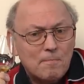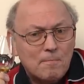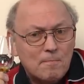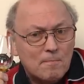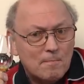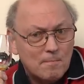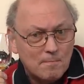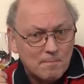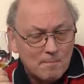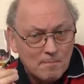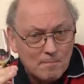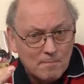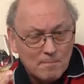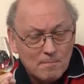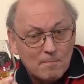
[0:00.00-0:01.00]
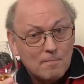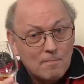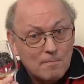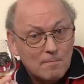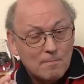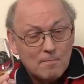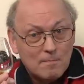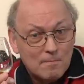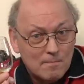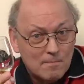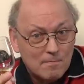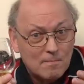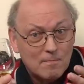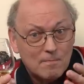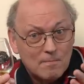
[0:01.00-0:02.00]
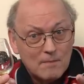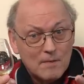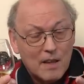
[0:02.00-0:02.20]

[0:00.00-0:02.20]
(no one is talking)